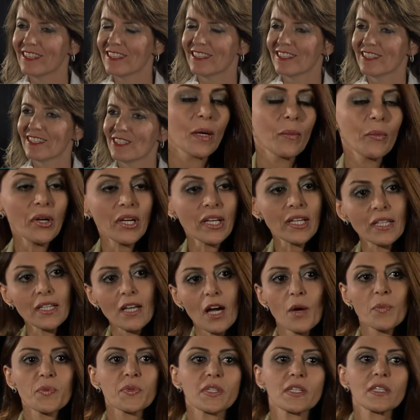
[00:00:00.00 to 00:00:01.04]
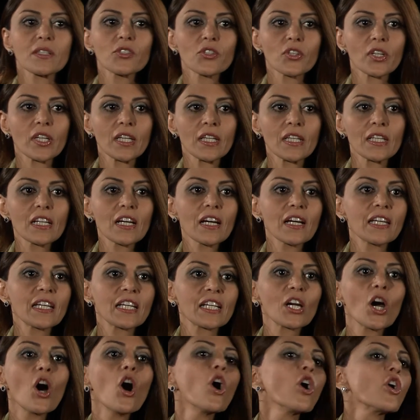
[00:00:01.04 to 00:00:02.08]
Well, American Obstetric and
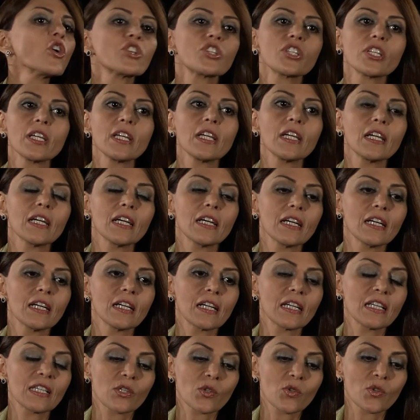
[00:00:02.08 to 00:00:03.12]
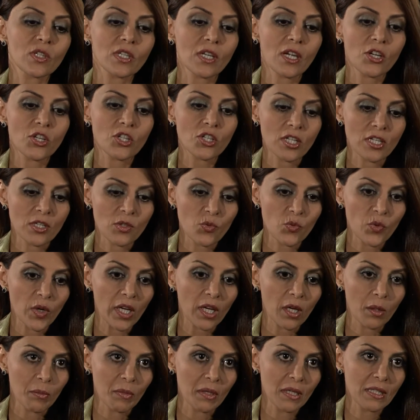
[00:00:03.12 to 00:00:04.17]
Gynecology Association
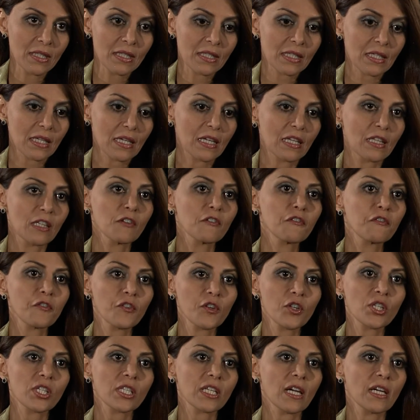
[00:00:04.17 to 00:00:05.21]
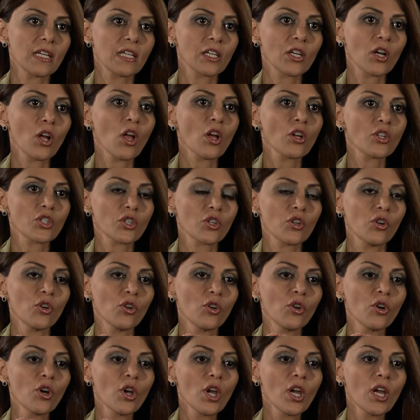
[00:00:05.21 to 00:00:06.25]
recommends the first
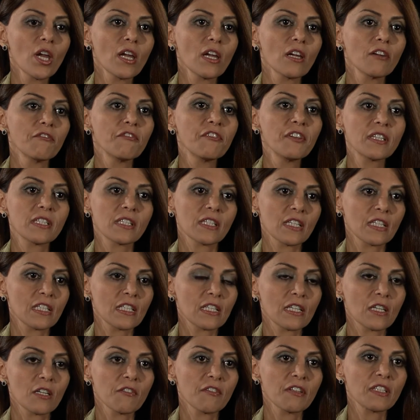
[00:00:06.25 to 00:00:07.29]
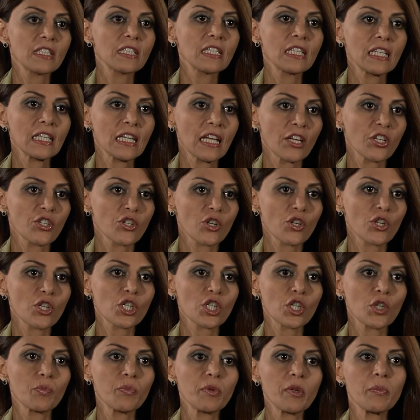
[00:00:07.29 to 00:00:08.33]
gynecological visit of a teenager
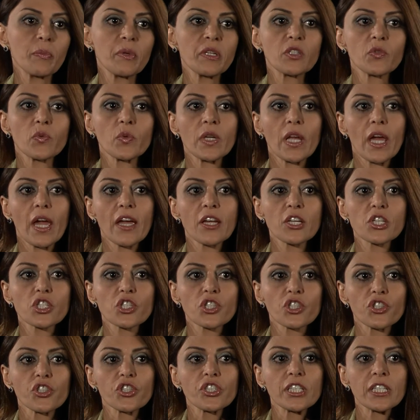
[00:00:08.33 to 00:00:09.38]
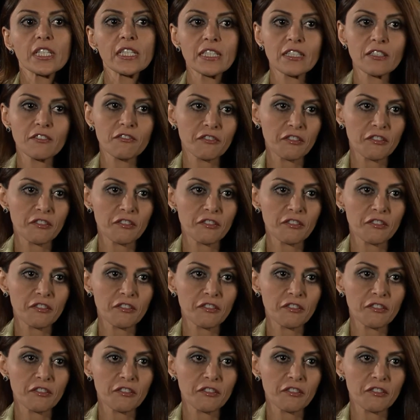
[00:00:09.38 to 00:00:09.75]
should be between age 13 and